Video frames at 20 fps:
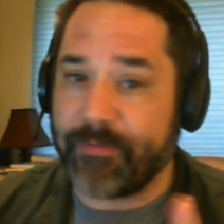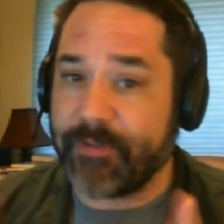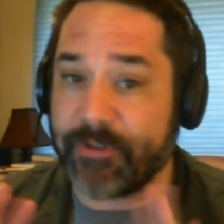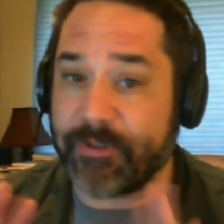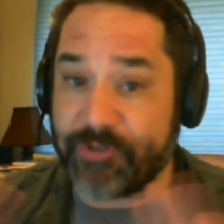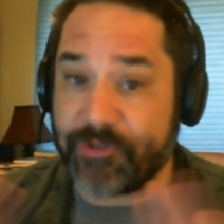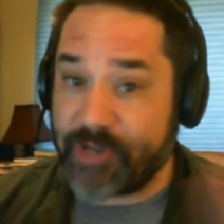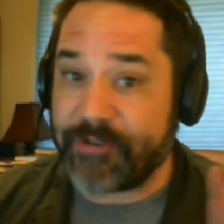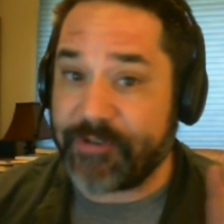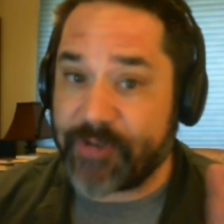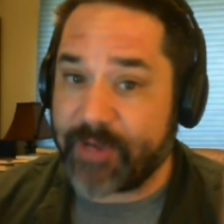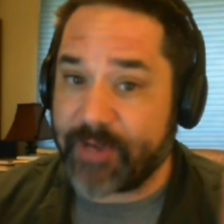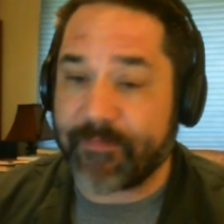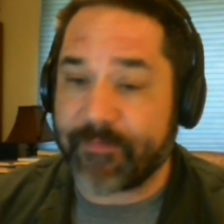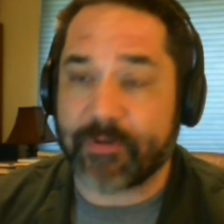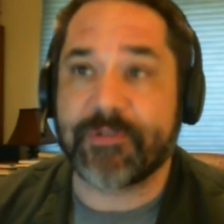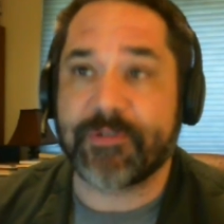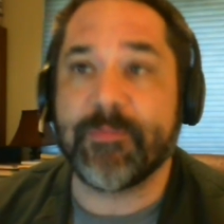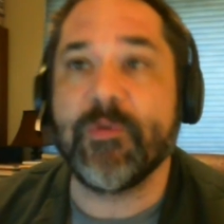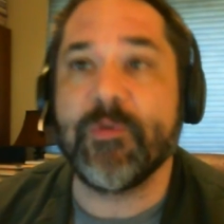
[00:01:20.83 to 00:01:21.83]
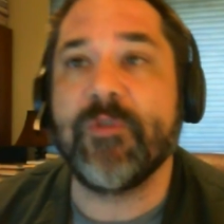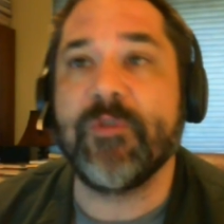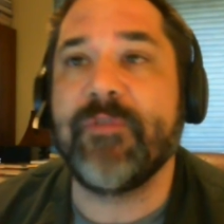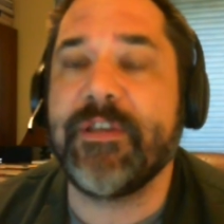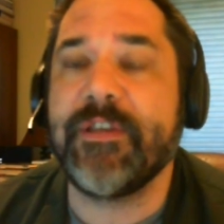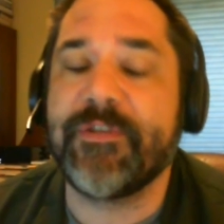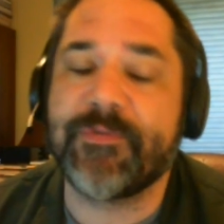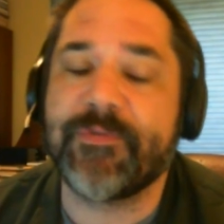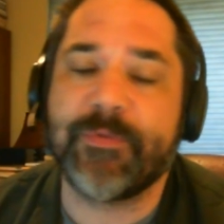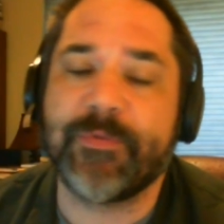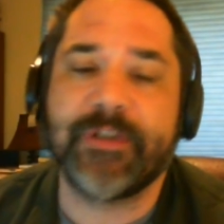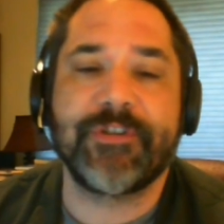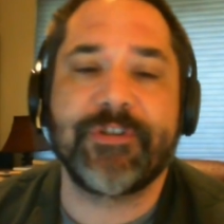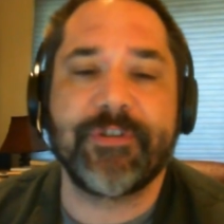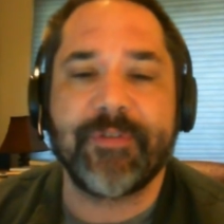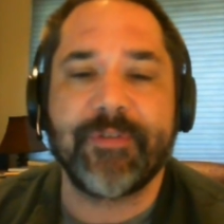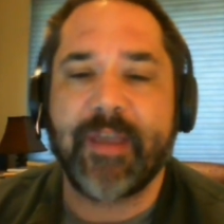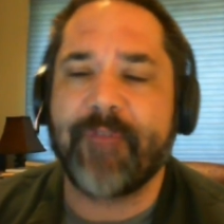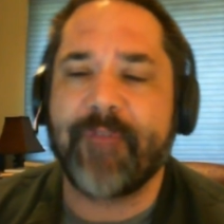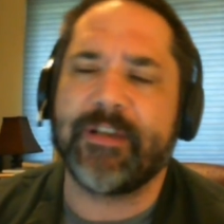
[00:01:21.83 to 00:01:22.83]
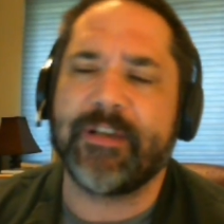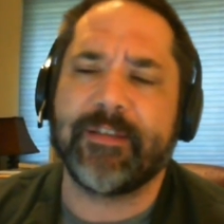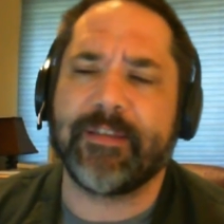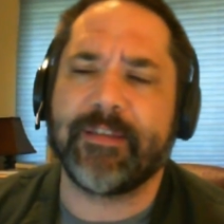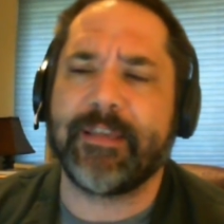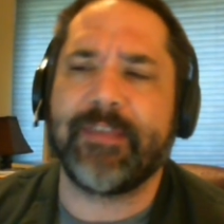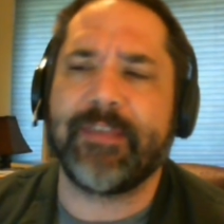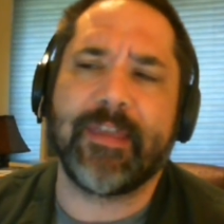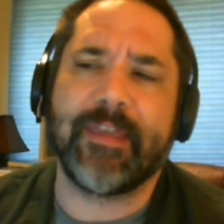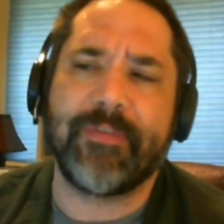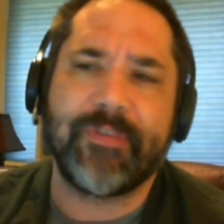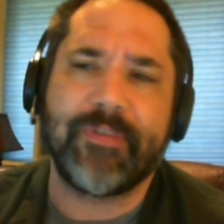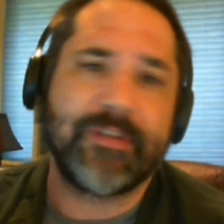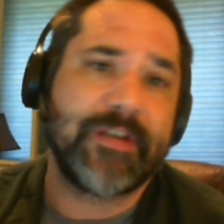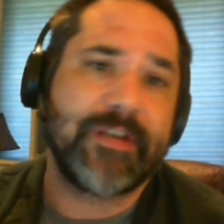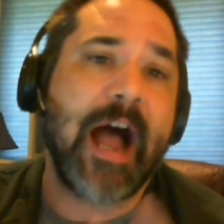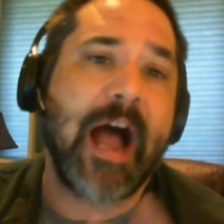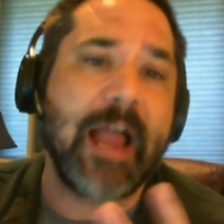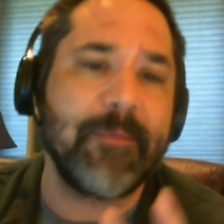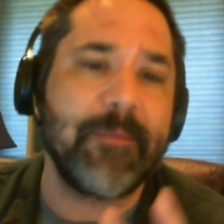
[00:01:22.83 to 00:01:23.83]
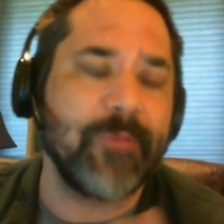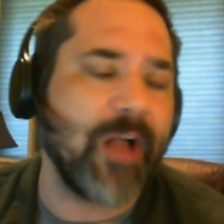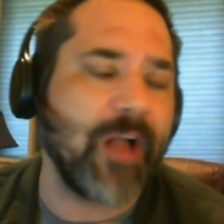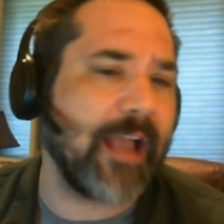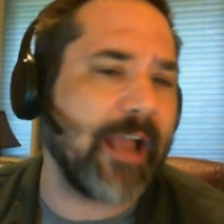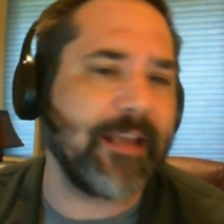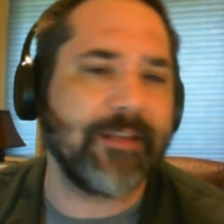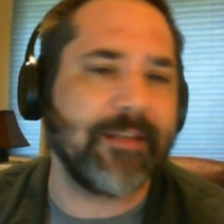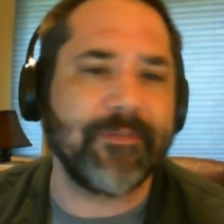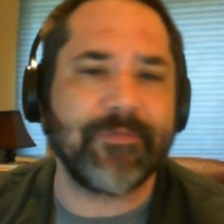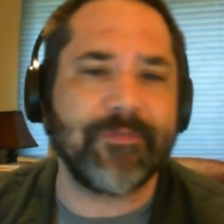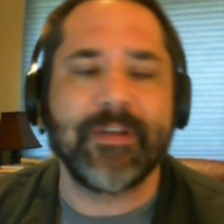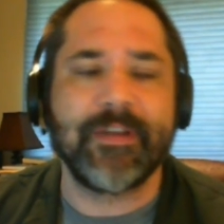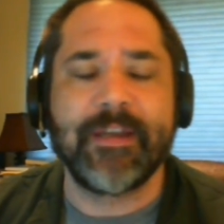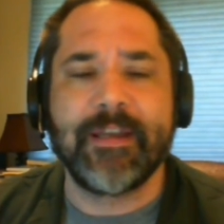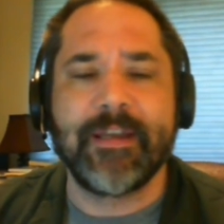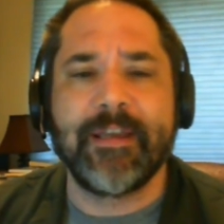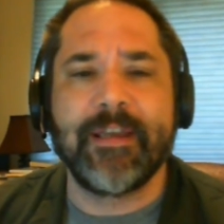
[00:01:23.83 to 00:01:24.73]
the JJ verse movies, which evidently the timeline of